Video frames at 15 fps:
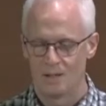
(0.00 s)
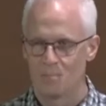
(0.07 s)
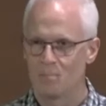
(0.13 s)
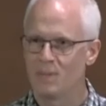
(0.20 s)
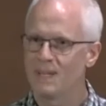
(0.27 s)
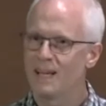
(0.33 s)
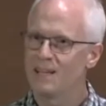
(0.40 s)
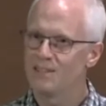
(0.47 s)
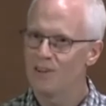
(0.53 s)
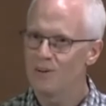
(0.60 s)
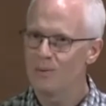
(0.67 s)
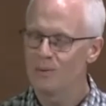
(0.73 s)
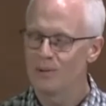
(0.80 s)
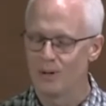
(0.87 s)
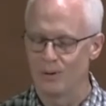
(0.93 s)
But I
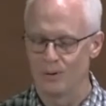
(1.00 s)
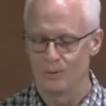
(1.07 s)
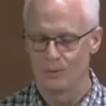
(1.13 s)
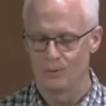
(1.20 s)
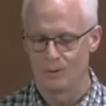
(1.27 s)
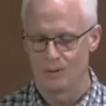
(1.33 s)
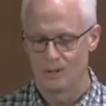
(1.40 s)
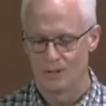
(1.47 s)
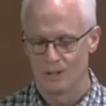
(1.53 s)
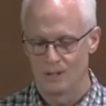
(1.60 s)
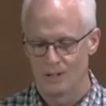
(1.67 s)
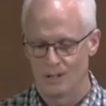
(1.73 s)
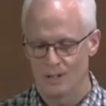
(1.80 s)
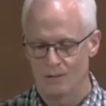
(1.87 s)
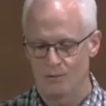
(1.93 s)
don't know
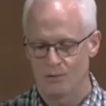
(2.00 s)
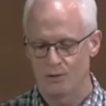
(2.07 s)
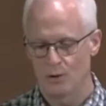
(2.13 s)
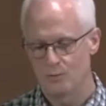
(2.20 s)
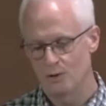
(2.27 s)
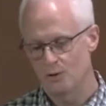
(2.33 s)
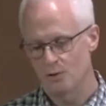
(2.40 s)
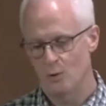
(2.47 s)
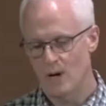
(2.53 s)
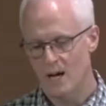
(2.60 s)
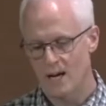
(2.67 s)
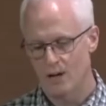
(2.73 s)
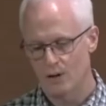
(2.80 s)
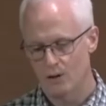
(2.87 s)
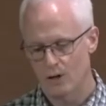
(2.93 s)
if service to a
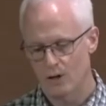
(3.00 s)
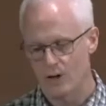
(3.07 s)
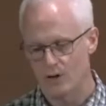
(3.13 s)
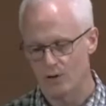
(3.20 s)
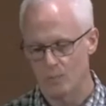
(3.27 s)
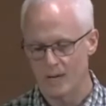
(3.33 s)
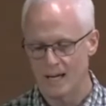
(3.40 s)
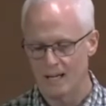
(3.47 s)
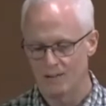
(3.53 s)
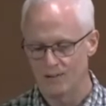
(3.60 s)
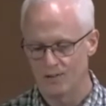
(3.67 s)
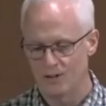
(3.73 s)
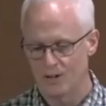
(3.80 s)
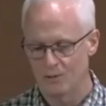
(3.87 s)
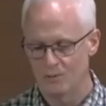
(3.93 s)
higher cause by
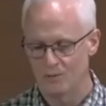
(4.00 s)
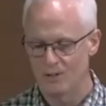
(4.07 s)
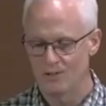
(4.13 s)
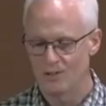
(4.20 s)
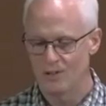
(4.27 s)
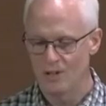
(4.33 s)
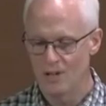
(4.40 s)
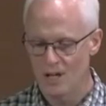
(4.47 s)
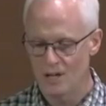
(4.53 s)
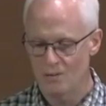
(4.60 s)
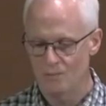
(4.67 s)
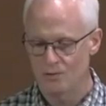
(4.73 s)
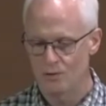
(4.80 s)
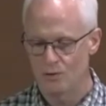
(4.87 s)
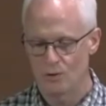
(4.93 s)
itself is
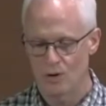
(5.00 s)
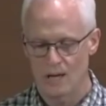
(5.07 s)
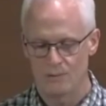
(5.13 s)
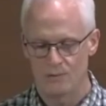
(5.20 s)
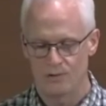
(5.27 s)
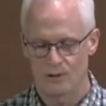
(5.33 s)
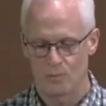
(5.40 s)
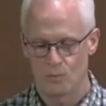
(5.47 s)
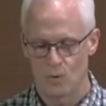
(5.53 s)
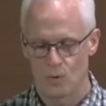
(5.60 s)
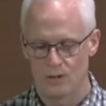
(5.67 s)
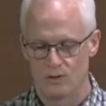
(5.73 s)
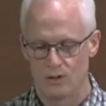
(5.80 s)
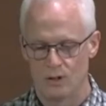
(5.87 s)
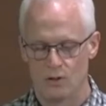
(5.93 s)
enough to drive
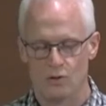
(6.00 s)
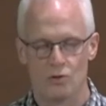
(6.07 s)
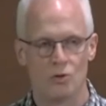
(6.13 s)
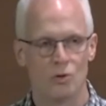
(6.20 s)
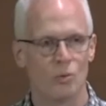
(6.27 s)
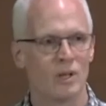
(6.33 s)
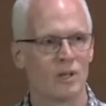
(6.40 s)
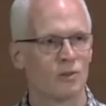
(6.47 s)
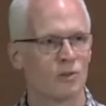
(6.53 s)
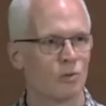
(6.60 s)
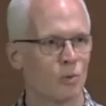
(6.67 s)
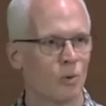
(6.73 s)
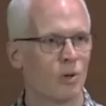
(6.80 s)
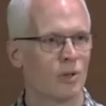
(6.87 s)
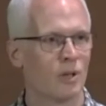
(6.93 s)
someone to
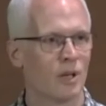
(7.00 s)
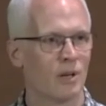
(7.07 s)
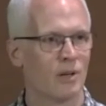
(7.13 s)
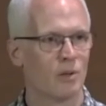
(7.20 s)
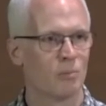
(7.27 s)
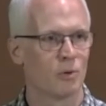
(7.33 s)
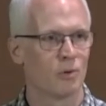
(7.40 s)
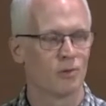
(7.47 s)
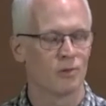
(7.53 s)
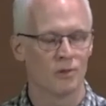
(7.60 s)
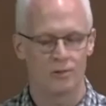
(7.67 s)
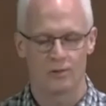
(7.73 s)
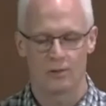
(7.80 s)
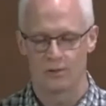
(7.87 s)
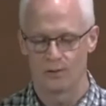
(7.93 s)
extraordinary
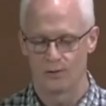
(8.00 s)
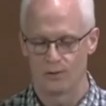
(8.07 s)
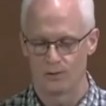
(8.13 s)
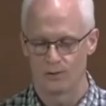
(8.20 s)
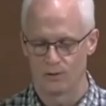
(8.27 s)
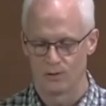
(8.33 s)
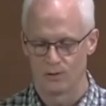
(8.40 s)
persistence.